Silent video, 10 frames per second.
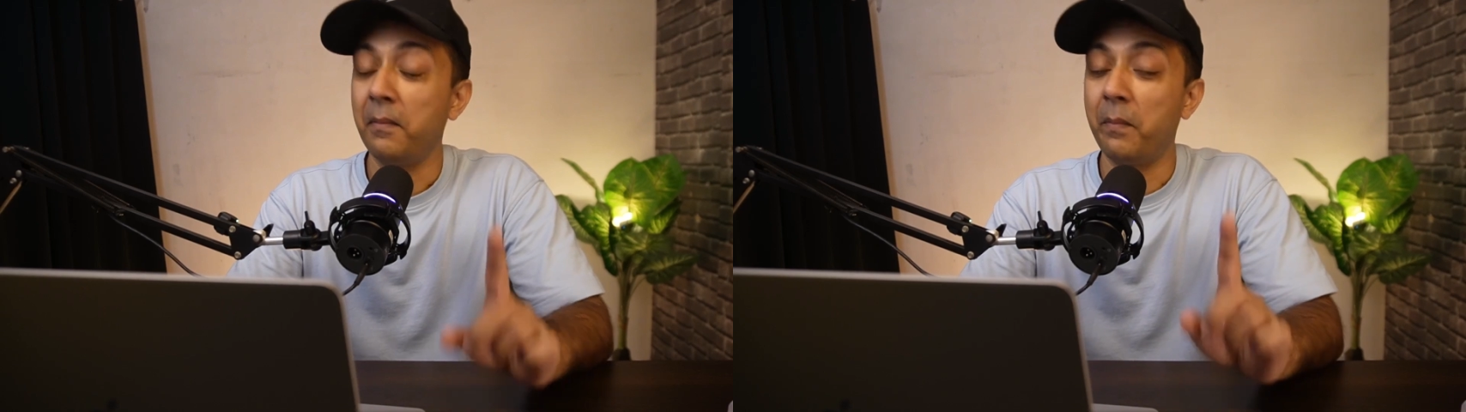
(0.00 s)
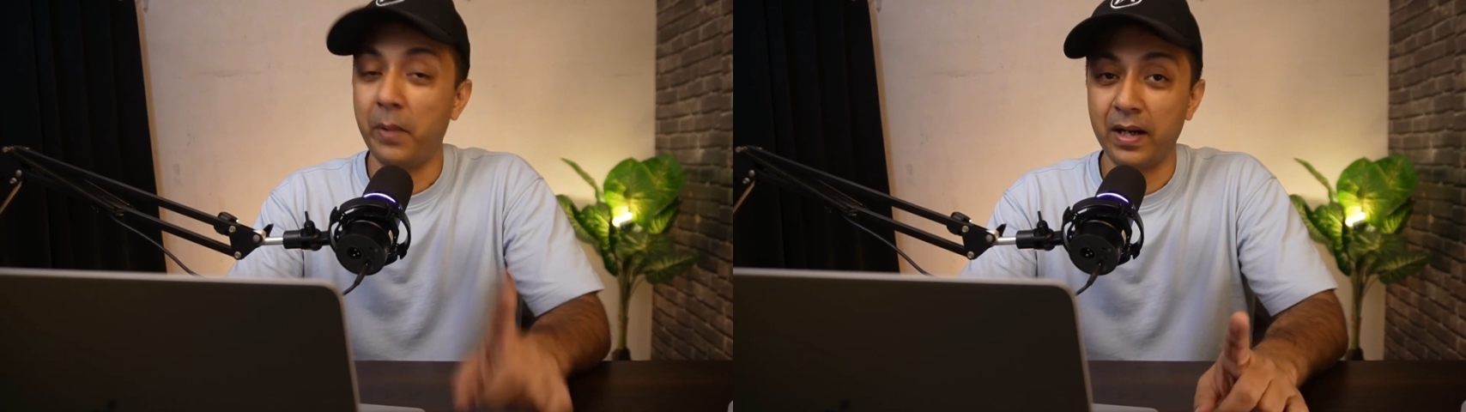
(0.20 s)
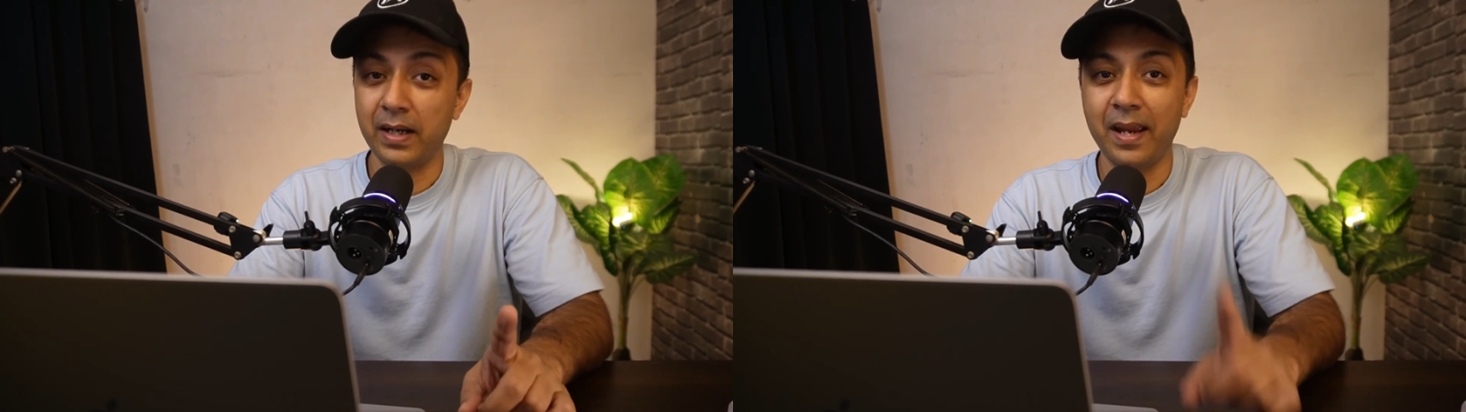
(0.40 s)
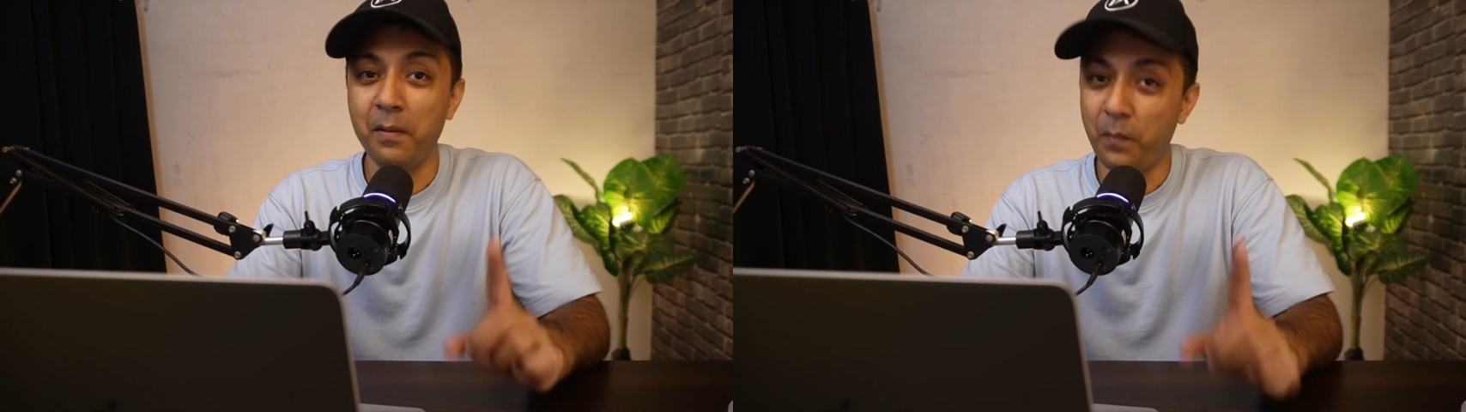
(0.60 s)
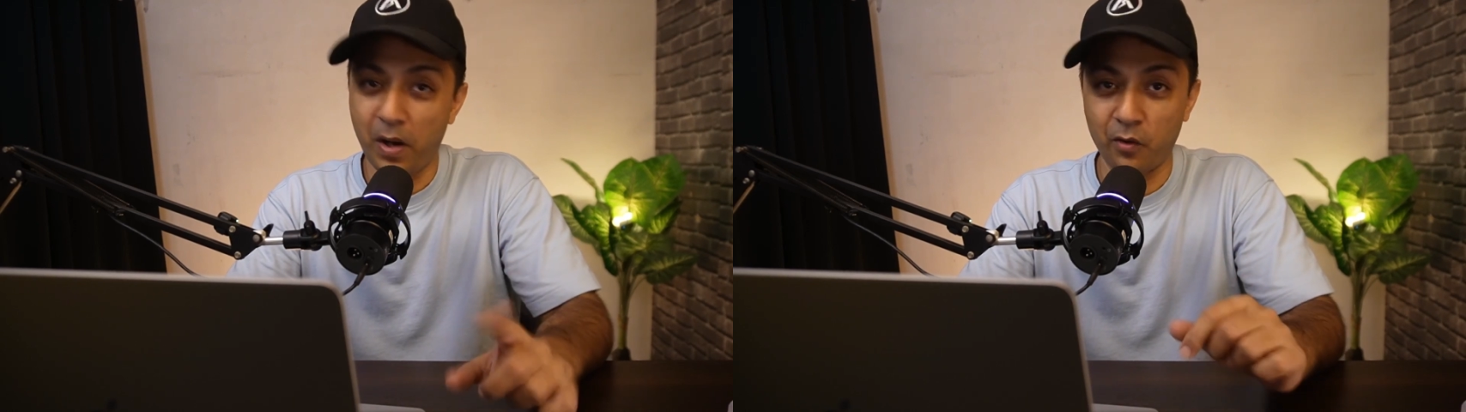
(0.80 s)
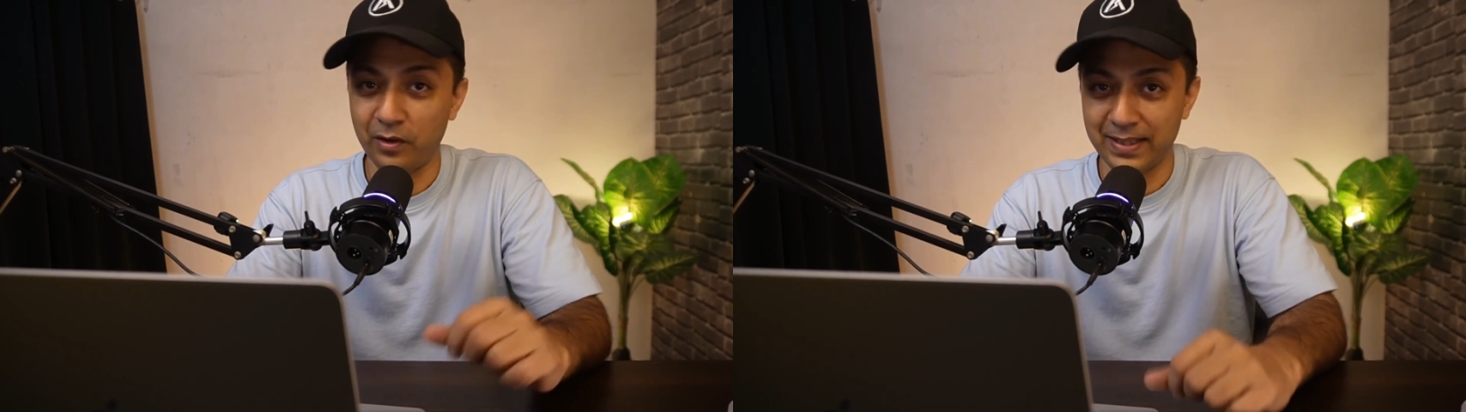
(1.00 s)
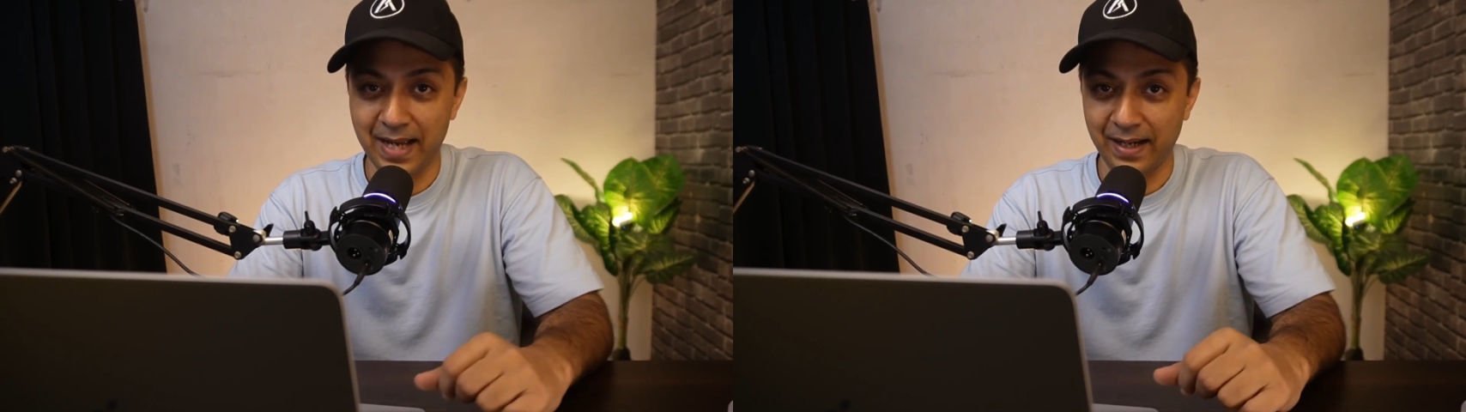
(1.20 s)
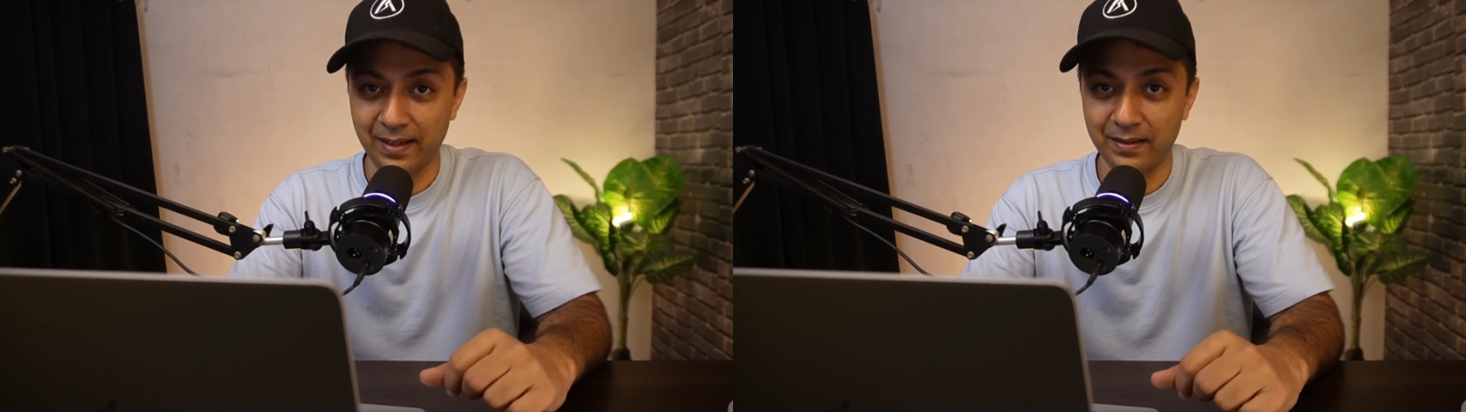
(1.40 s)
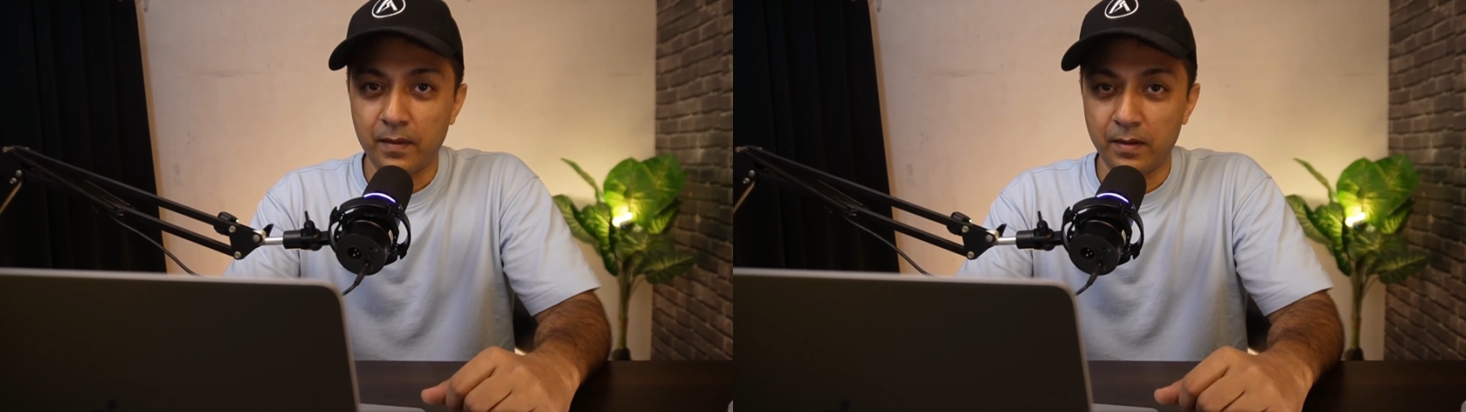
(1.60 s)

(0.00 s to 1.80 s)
but empowers that.